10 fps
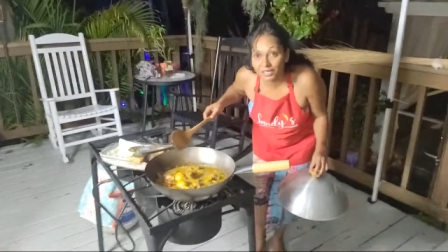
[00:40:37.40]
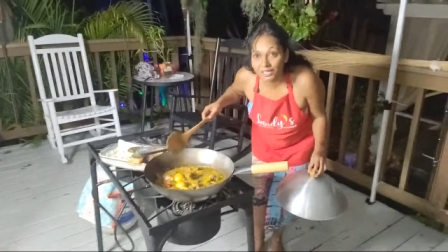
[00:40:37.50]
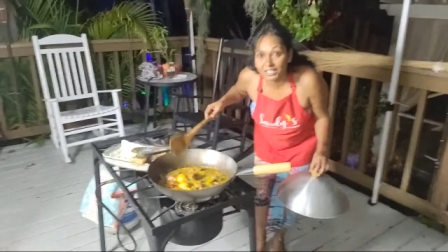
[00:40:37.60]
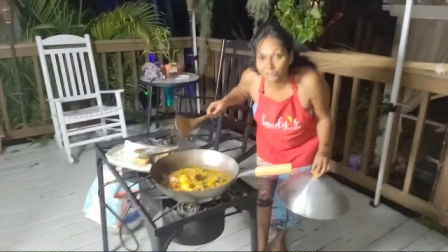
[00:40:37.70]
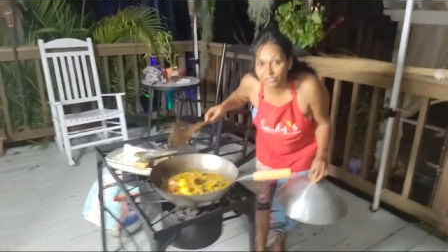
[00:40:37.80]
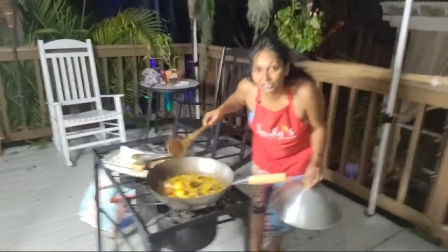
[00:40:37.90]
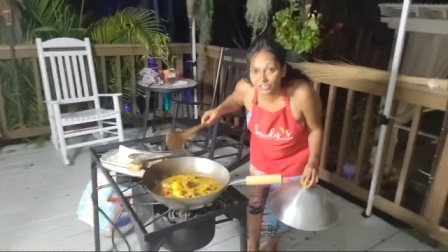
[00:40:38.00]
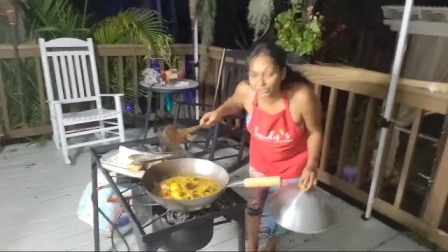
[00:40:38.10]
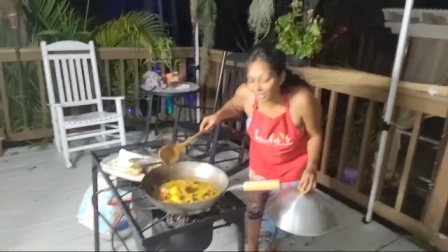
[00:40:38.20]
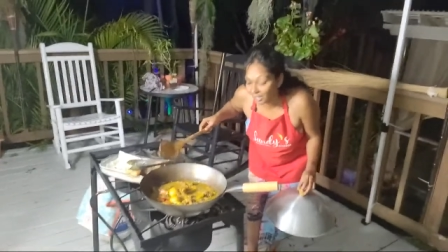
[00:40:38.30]
into
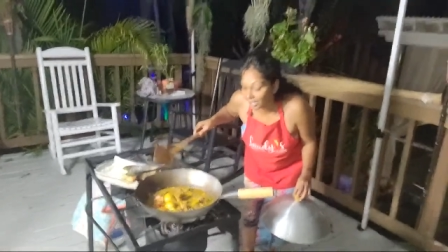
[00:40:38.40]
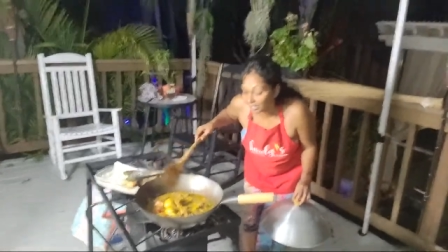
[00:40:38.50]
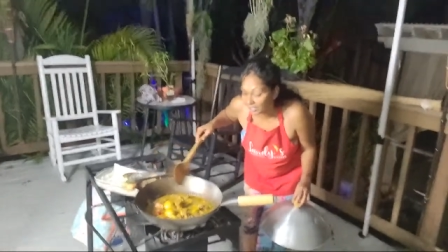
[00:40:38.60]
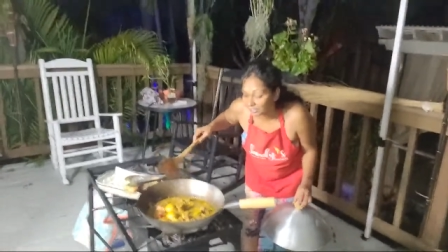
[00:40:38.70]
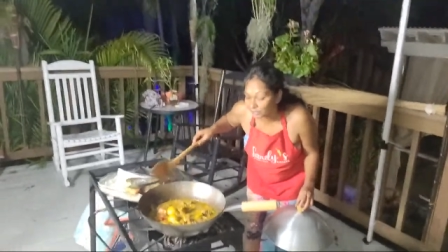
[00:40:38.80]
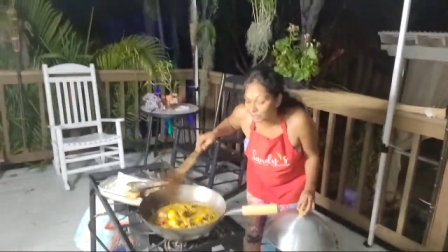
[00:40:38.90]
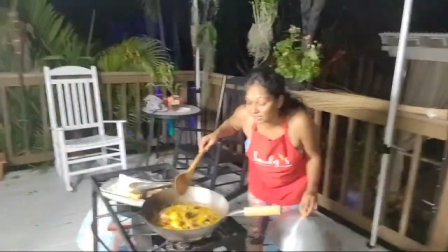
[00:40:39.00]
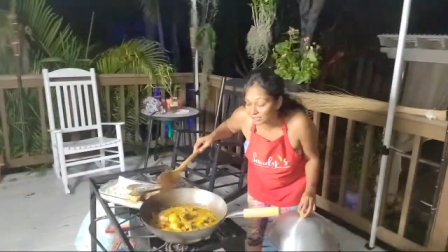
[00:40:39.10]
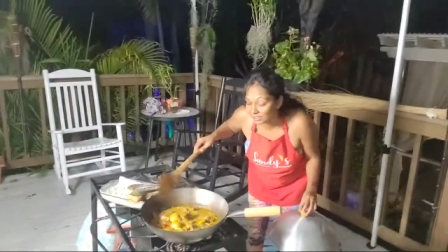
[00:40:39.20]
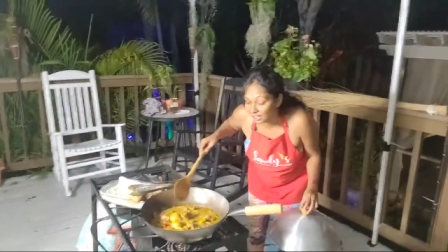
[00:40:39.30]
this uh, into
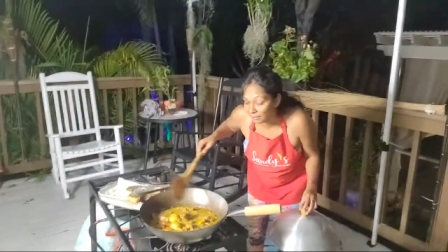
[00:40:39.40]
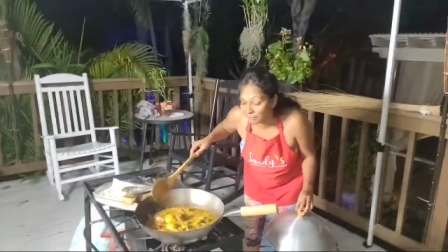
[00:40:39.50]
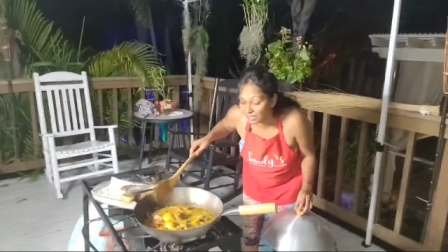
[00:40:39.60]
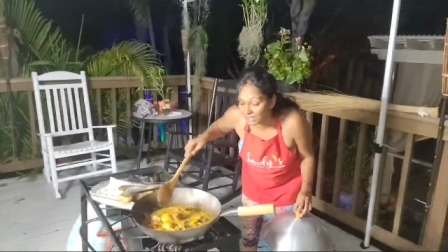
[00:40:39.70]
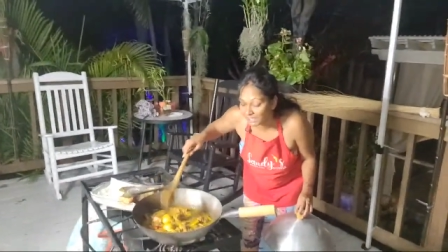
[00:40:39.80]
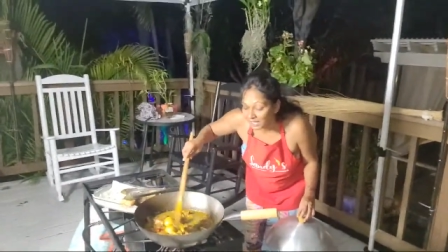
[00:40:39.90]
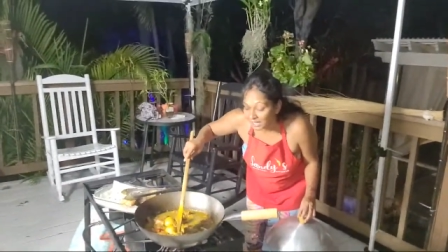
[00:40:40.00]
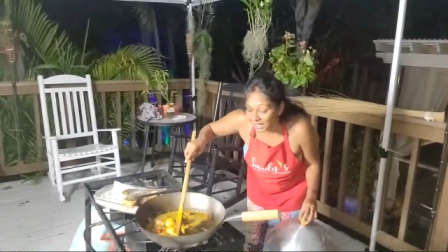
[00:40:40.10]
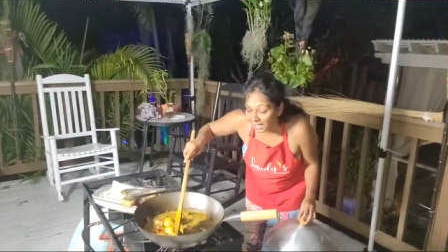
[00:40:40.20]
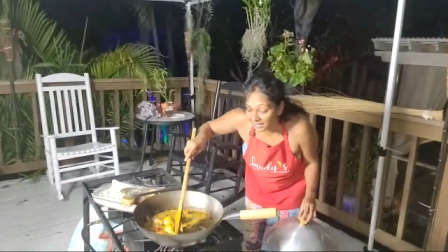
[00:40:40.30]
this uh, meal
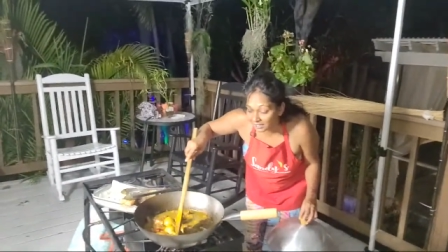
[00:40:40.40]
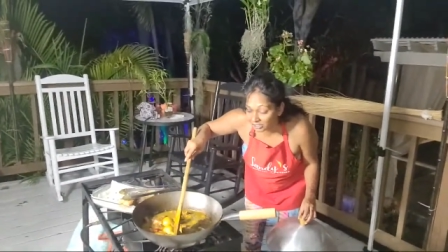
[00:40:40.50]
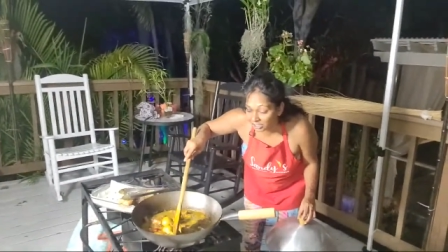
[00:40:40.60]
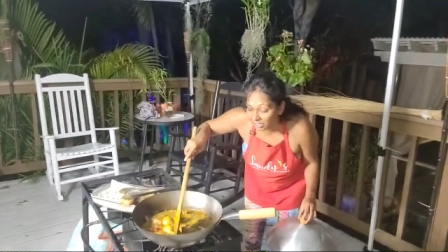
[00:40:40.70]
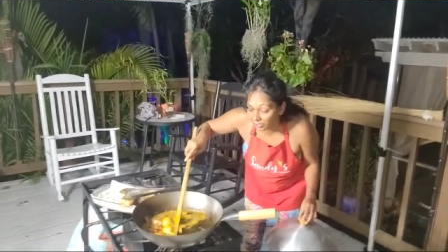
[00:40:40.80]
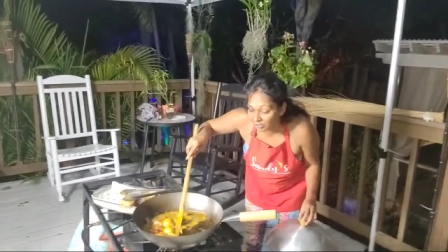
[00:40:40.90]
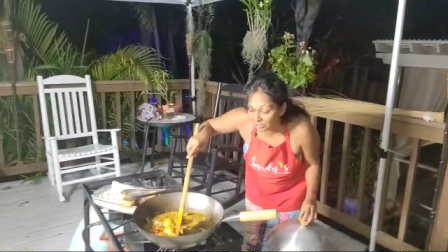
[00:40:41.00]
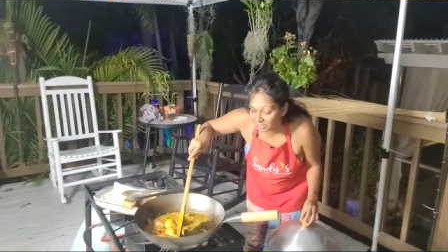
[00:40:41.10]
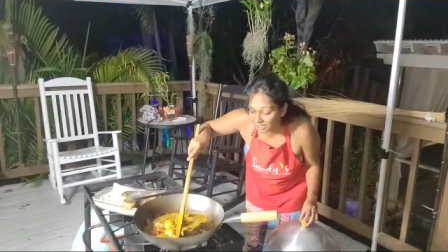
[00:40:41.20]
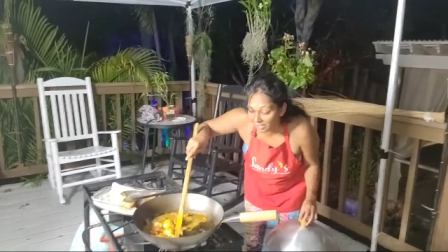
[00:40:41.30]
and let's check on this
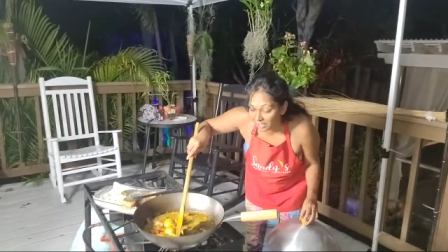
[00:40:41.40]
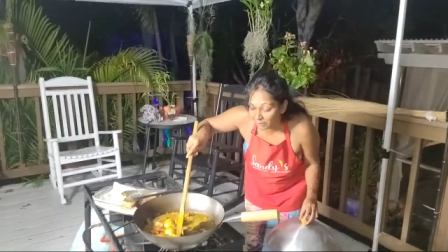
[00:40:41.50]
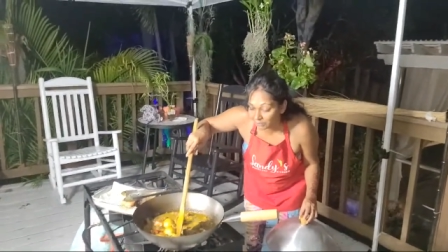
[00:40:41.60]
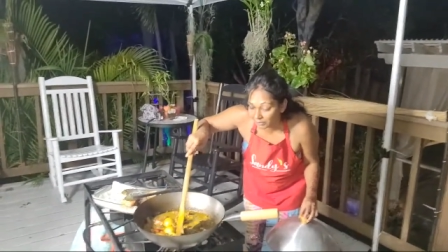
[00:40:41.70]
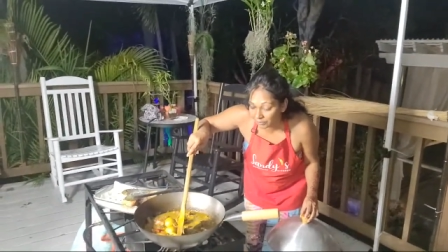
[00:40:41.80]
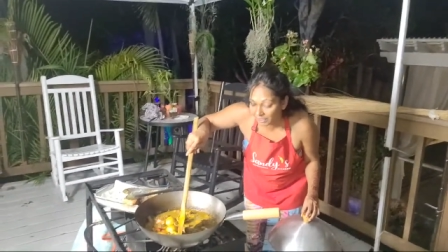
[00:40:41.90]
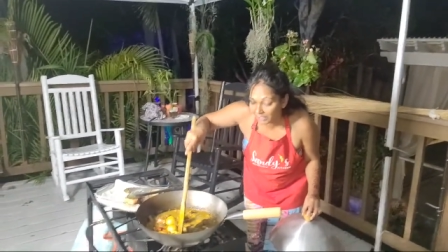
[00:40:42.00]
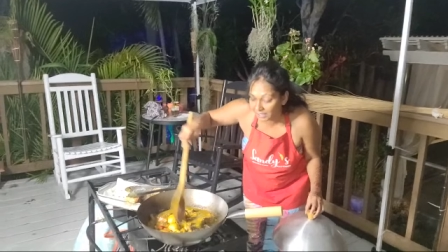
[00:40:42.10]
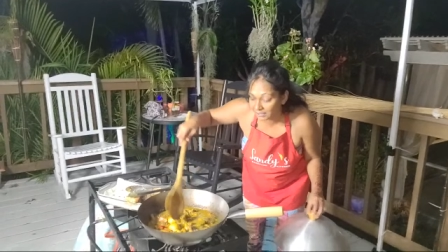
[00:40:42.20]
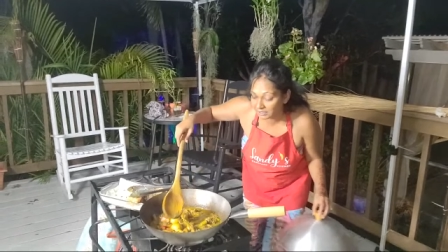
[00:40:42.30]
uh,
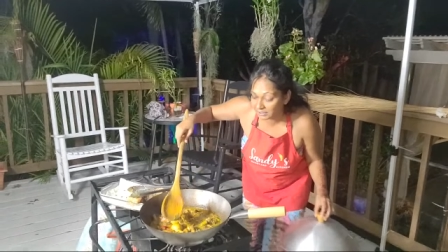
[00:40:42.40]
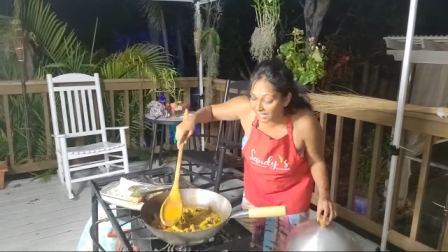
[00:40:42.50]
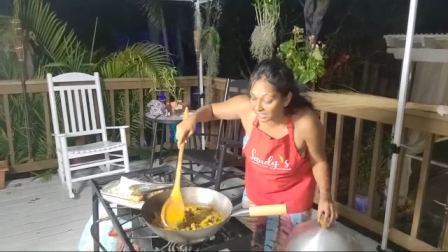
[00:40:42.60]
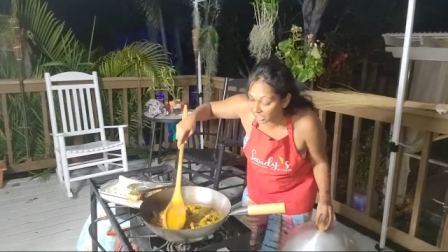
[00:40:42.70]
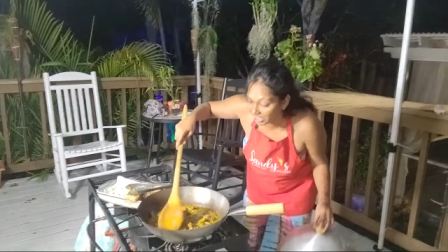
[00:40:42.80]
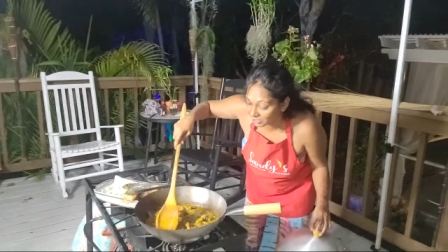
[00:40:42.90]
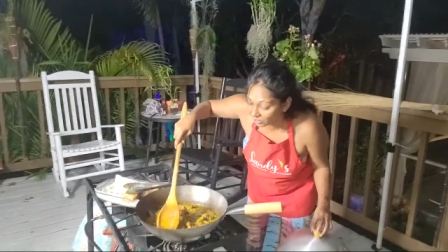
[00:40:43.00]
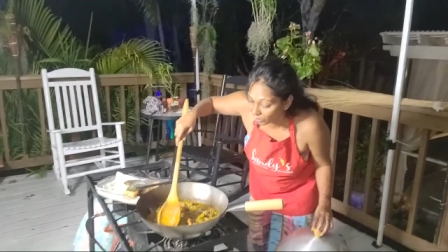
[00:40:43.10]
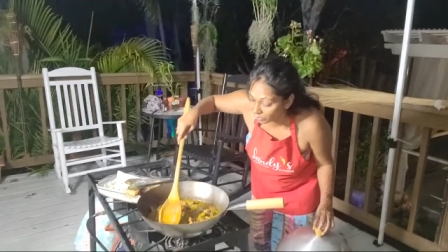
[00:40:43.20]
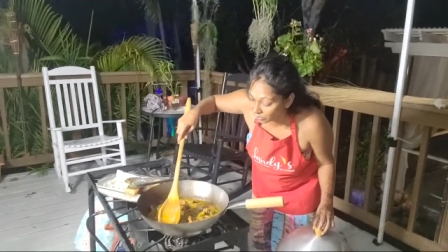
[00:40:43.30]
moringa the saijan is
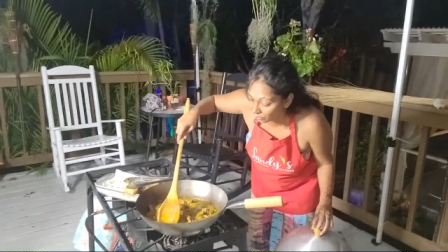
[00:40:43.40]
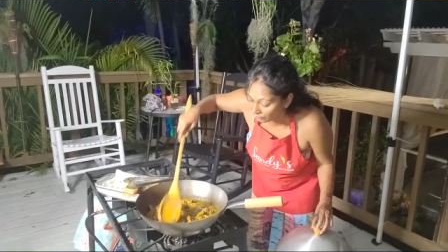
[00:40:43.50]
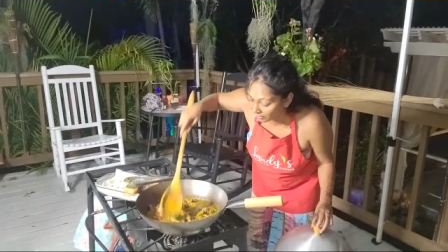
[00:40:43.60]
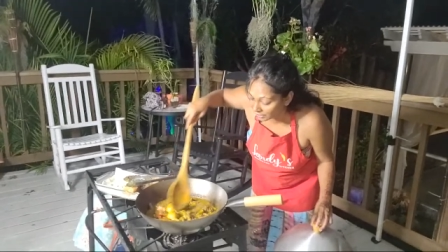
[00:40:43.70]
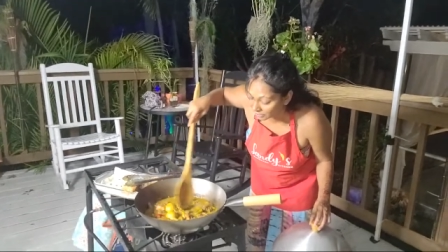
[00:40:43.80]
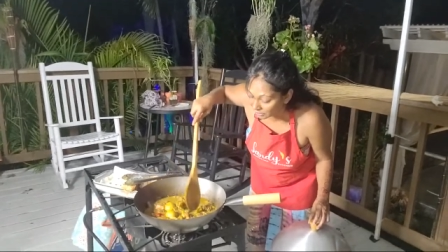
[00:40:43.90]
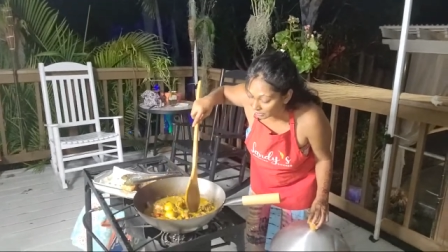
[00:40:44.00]
also finished